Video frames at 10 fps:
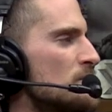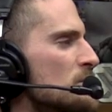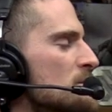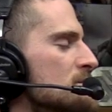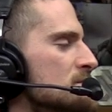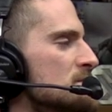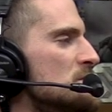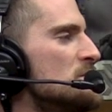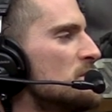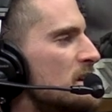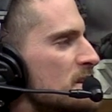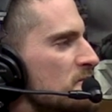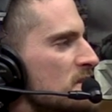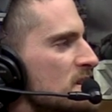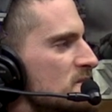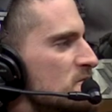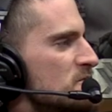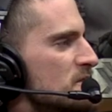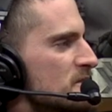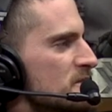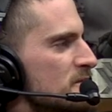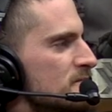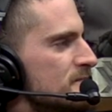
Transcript: Rube, you do a lot of yeah. different kinds of shooting too.